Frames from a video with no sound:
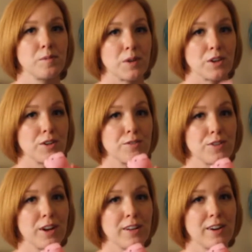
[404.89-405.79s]
But good
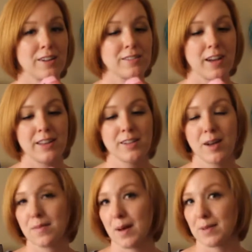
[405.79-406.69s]
for other outside the
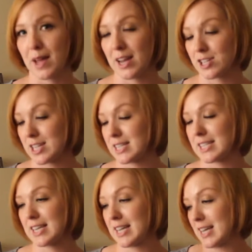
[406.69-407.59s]
tub
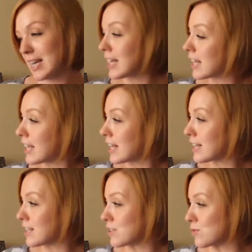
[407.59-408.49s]
applications.
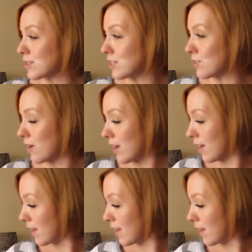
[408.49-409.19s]
The squeezy toy.